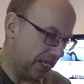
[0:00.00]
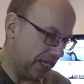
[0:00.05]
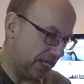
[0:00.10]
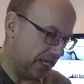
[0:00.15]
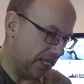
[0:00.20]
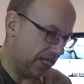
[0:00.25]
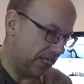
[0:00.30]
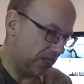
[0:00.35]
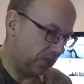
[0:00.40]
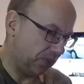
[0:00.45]

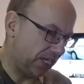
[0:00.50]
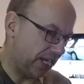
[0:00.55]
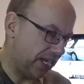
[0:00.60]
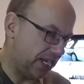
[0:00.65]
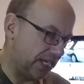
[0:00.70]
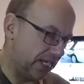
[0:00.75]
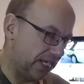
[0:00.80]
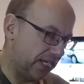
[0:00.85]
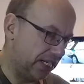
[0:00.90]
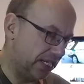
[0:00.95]

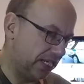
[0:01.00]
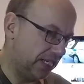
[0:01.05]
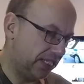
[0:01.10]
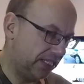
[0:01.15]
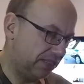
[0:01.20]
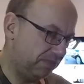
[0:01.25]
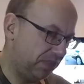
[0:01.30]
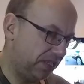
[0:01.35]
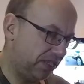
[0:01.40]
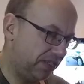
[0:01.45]
Okay,
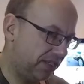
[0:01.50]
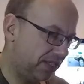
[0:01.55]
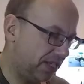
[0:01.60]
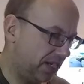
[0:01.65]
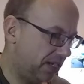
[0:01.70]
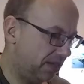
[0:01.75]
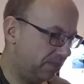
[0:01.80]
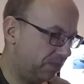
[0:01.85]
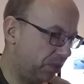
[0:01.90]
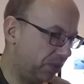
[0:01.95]
let me
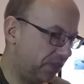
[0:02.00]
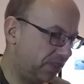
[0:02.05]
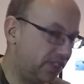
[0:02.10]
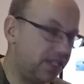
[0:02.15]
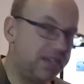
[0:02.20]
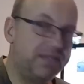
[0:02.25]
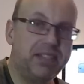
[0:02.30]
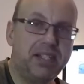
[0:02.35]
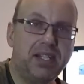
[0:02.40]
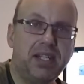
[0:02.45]
say at point
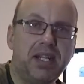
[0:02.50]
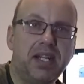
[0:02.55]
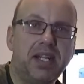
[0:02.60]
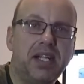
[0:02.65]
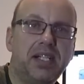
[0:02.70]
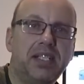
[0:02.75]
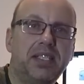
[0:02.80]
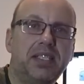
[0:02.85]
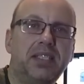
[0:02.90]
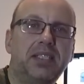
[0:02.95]

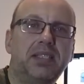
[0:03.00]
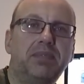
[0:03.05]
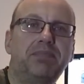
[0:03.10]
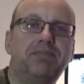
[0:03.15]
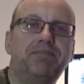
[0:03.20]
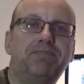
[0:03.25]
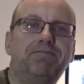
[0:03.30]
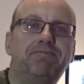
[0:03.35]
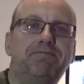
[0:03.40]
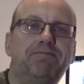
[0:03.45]
7
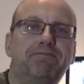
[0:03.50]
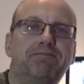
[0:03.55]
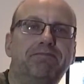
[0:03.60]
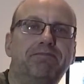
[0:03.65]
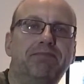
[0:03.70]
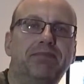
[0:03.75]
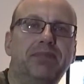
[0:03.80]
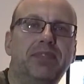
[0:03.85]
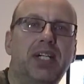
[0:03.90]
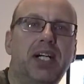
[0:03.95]

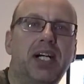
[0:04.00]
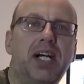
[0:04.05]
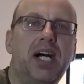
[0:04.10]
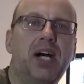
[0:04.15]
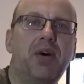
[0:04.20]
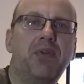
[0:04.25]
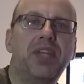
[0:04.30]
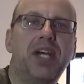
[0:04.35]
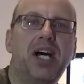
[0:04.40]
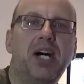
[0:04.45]

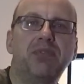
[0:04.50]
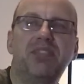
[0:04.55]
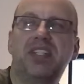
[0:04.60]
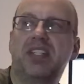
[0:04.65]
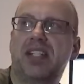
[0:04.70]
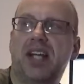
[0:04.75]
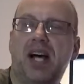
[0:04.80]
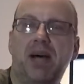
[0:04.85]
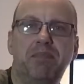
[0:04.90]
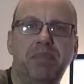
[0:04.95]
how the
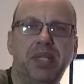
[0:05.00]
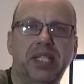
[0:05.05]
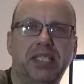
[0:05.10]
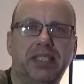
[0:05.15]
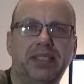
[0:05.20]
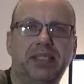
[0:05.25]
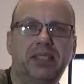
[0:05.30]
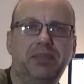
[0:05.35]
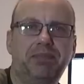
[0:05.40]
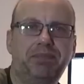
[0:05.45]
houses are
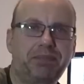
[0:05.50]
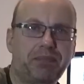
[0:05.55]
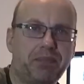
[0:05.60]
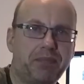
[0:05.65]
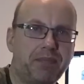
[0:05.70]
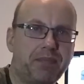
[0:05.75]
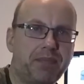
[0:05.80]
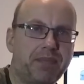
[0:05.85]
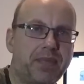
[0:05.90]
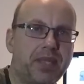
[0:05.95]
built.
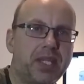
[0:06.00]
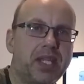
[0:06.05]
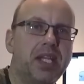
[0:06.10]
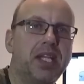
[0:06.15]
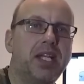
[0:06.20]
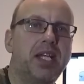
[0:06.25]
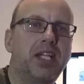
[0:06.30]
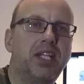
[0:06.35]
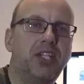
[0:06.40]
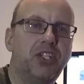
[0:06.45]

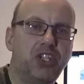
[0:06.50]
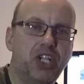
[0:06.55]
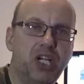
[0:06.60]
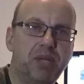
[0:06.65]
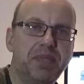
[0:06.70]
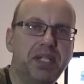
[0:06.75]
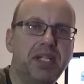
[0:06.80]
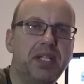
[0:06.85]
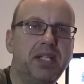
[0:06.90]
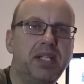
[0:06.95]

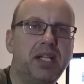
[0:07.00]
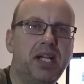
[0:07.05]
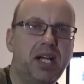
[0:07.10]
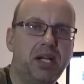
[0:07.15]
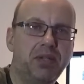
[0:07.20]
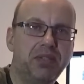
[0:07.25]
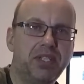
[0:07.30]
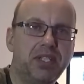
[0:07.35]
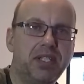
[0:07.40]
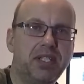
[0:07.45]
German
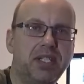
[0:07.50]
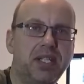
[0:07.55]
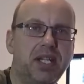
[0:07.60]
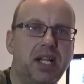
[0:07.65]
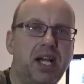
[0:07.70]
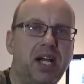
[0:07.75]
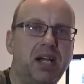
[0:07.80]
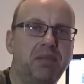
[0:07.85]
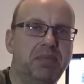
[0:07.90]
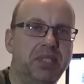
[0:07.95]
houses
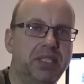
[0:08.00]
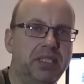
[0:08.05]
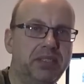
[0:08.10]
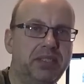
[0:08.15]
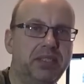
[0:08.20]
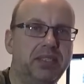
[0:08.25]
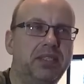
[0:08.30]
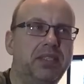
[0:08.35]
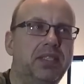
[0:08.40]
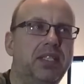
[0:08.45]
are
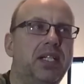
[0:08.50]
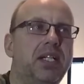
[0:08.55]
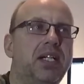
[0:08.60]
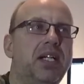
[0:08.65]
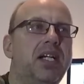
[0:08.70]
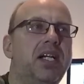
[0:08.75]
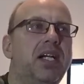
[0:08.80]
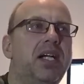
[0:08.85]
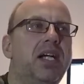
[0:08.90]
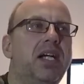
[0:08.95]
built
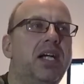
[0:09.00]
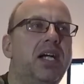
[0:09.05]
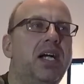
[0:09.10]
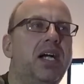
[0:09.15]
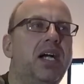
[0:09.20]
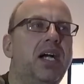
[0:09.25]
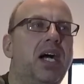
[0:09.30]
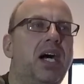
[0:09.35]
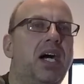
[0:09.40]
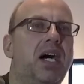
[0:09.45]

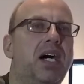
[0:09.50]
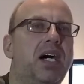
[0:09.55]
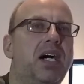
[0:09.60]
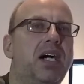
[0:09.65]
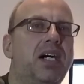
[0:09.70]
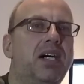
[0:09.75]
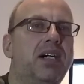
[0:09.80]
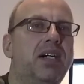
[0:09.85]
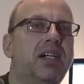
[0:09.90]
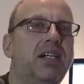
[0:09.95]

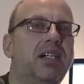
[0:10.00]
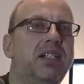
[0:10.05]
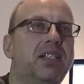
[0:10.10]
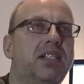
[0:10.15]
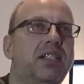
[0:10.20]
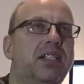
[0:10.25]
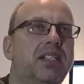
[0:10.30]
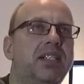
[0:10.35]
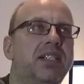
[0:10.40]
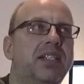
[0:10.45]

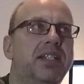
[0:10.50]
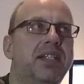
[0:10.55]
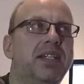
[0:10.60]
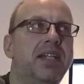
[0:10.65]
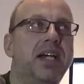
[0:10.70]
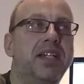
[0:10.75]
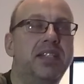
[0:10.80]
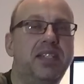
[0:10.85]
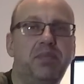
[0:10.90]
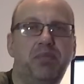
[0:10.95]

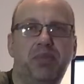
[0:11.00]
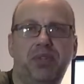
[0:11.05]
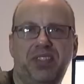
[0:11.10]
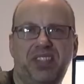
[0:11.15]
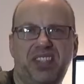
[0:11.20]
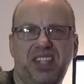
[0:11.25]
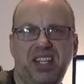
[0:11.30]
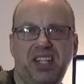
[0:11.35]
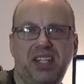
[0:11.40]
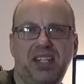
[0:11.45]
in
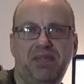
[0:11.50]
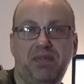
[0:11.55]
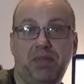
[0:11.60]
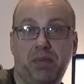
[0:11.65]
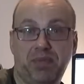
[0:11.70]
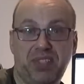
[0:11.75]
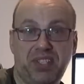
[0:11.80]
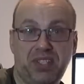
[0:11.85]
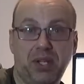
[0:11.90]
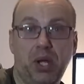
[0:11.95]
90%
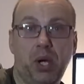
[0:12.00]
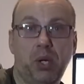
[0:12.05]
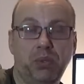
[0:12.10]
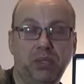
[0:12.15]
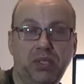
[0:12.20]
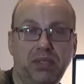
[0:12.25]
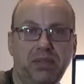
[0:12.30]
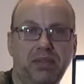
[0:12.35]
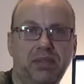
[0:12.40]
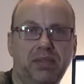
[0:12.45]
from
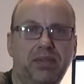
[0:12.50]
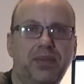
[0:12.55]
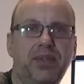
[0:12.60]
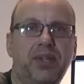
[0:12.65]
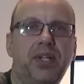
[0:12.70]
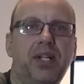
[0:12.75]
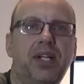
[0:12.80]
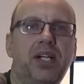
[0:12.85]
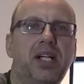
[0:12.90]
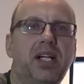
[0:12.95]
stone,
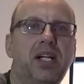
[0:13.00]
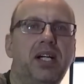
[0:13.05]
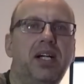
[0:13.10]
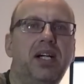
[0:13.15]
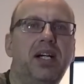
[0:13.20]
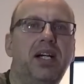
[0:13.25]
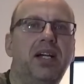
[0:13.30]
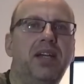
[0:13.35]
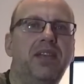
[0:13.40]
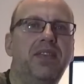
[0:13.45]

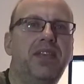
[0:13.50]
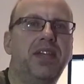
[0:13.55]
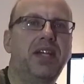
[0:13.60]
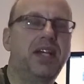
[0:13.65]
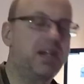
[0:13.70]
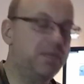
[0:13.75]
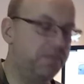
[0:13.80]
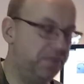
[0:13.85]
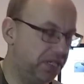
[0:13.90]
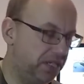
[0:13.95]
and
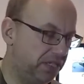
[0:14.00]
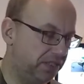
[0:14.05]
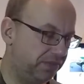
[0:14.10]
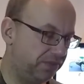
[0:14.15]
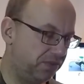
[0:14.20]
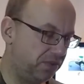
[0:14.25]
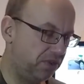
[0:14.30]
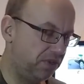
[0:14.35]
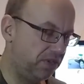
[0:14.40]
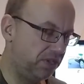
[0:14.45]
they are built
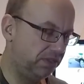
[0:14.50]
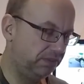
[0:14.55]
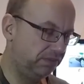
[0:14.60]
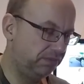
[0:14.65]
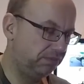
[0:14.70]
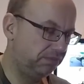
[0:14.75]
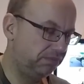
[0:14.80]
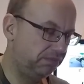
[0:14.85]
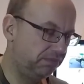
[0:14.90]
for